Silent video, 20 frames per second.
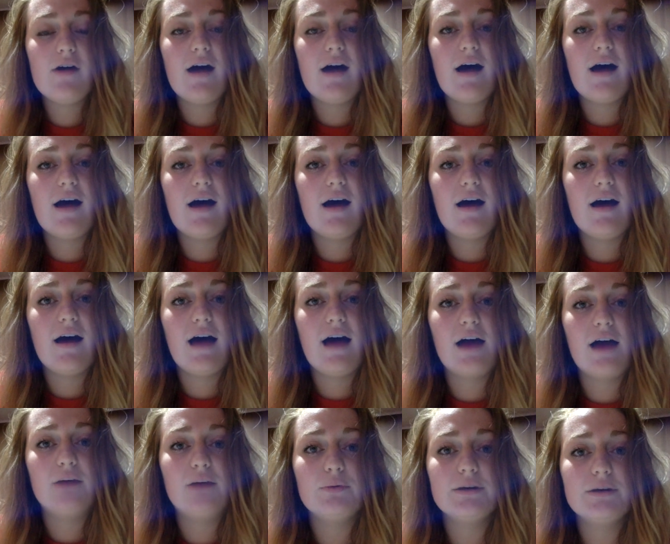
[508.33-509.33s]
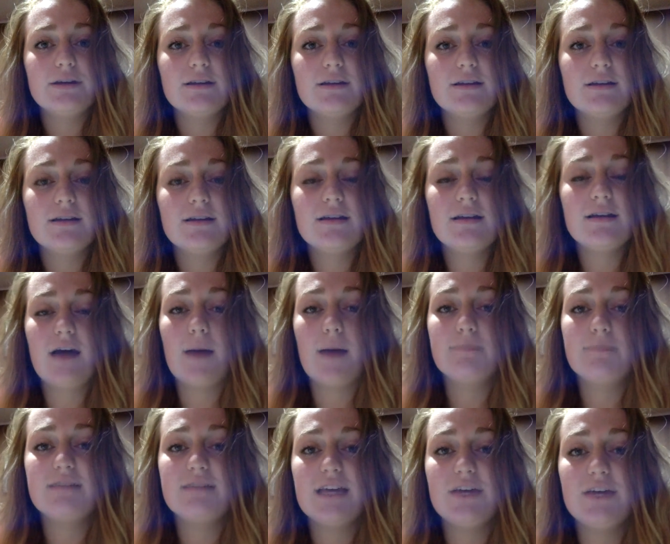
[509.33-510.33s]
I will
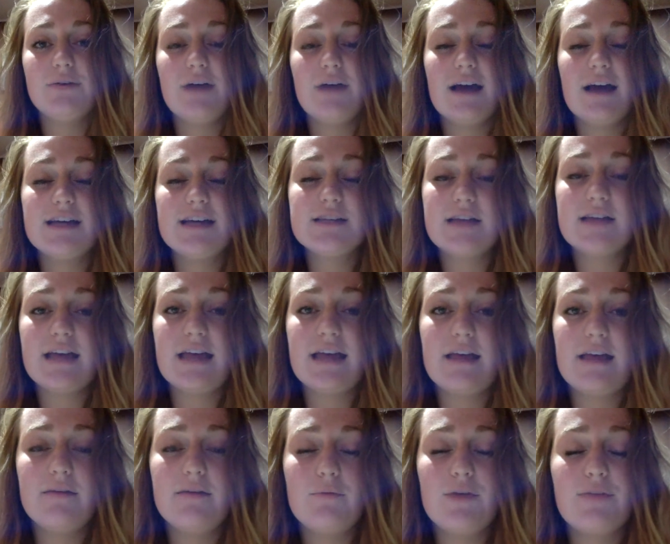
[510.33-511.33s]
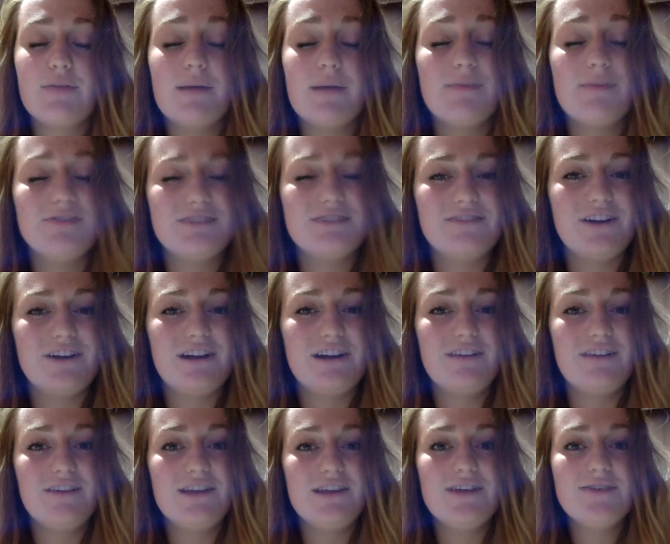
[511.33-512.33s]
update you guys with my Monteverde
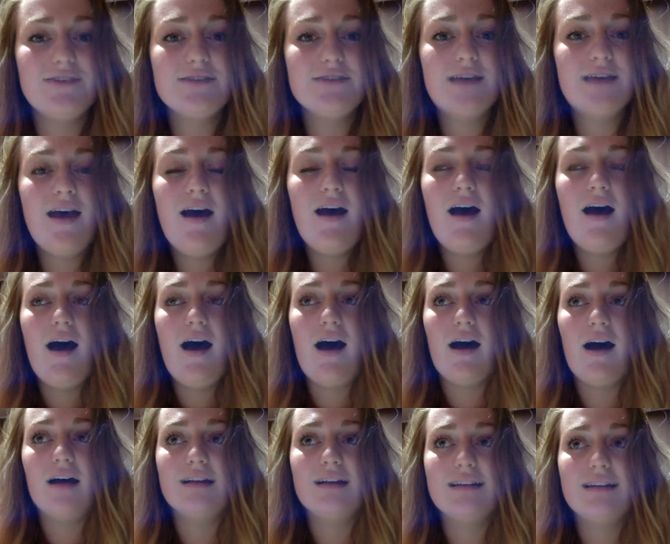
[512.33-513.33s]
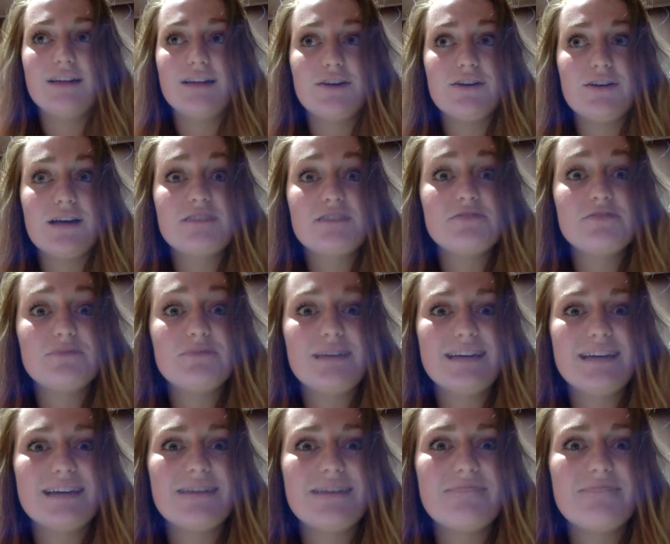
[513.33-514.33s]
videos later next
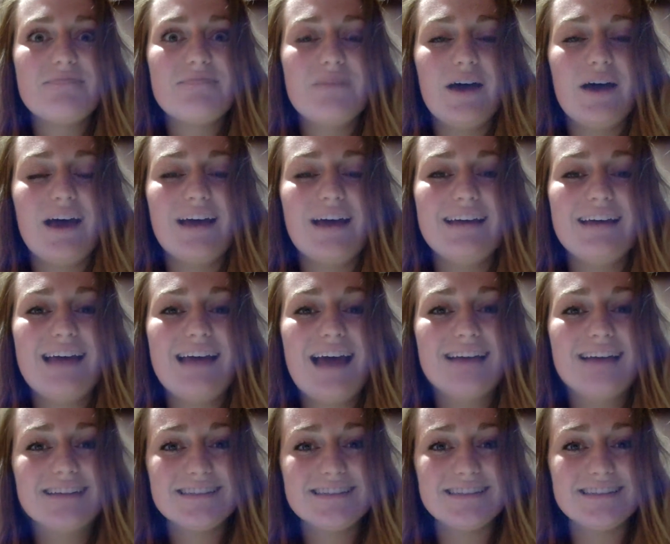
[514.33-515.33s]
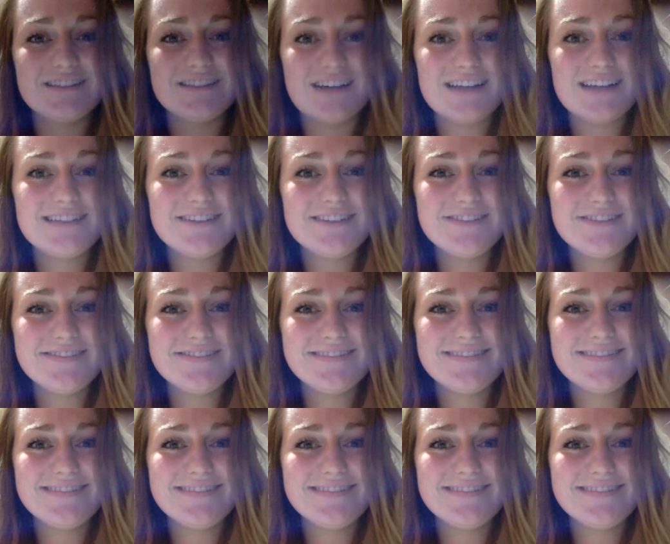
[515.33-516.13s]
week. But yeah, see you guys soon.